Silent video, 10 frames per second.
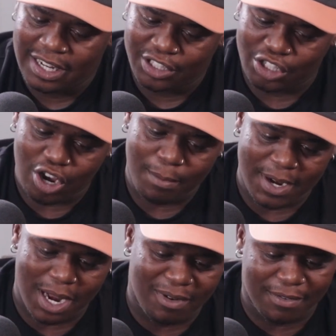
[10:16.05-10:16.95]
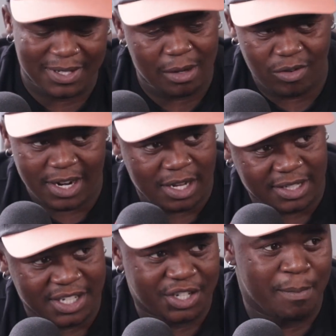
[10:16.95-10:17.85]
She got my number from someone
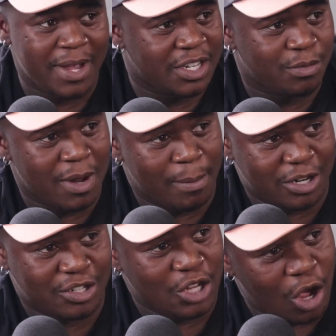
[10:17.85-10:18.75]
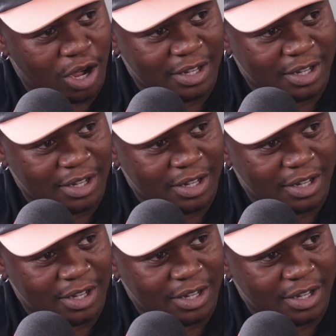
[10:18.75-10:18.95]
else and she messaged me about a song